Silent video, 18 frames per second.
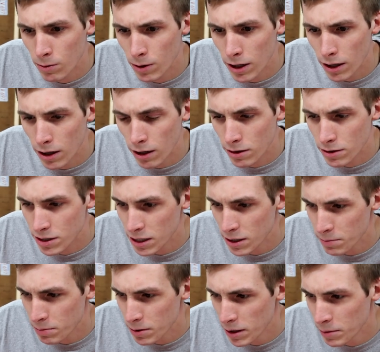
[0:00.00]
We are
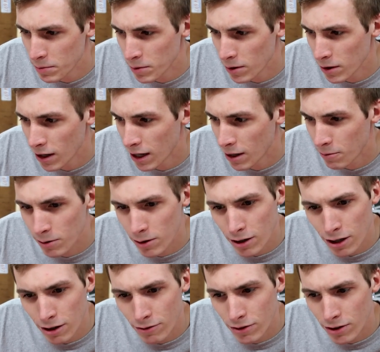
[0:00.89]
Jeep people and would
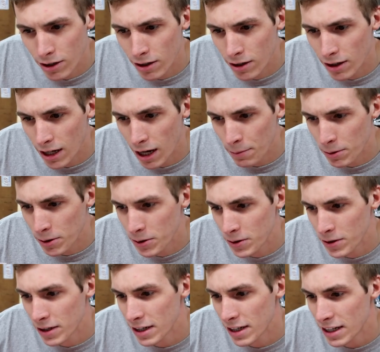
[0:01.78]
love the
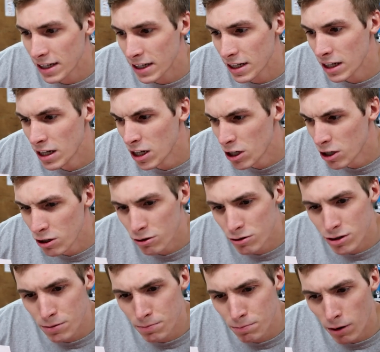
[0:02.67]
opportunity to get
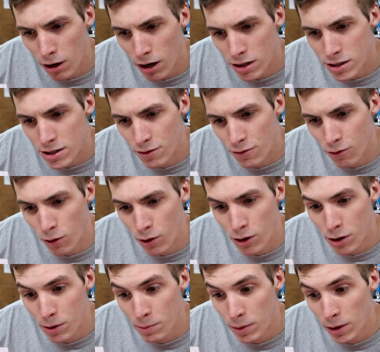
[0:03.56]
you some parts
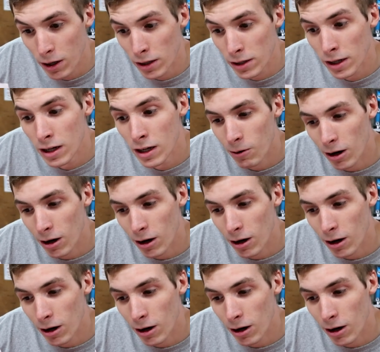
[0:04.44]
for your build.